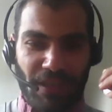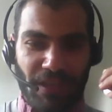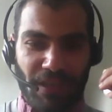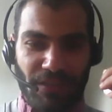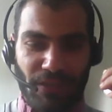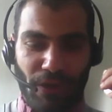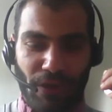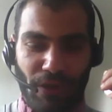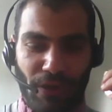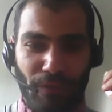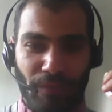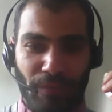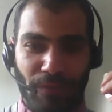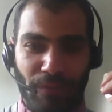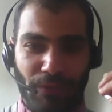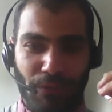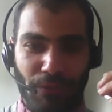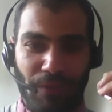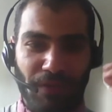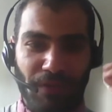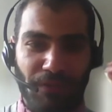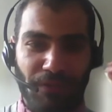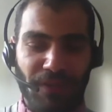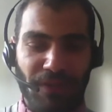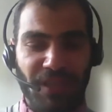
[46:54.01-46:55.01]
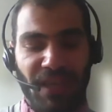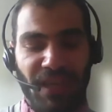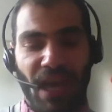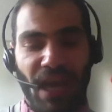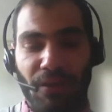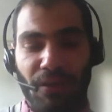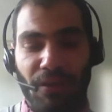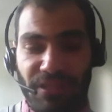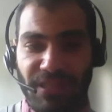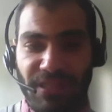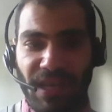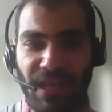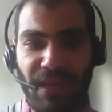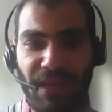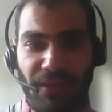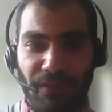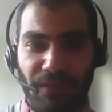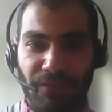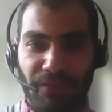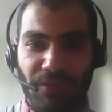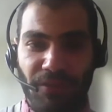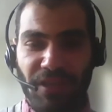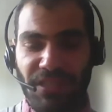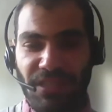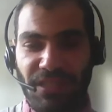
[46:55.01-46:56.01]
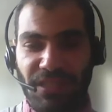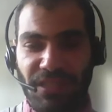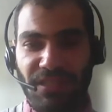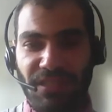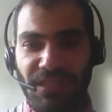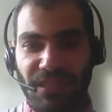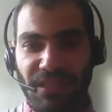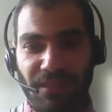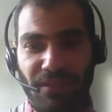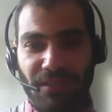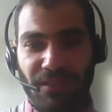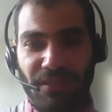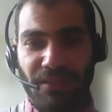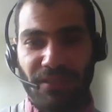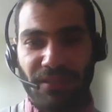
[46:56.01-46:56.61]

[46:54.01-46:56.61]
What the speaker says: So do we think outside of the existing